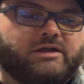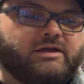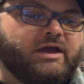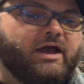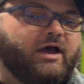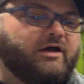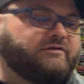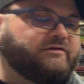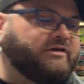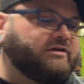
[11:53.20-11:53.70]

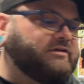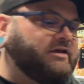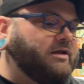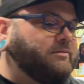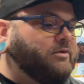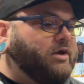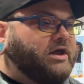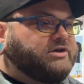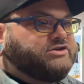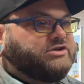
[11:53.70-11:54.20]
I was like, damn,
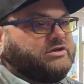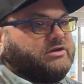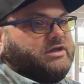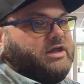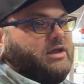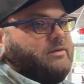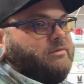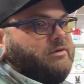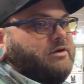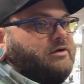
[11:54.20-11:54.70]
bro, I should have
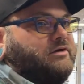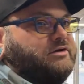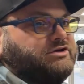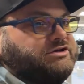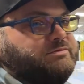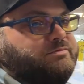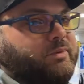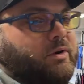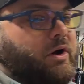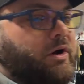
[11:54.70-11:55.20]
came here and
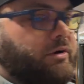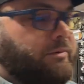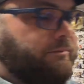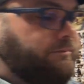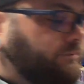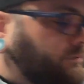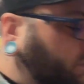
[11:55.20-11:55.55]
just bought them.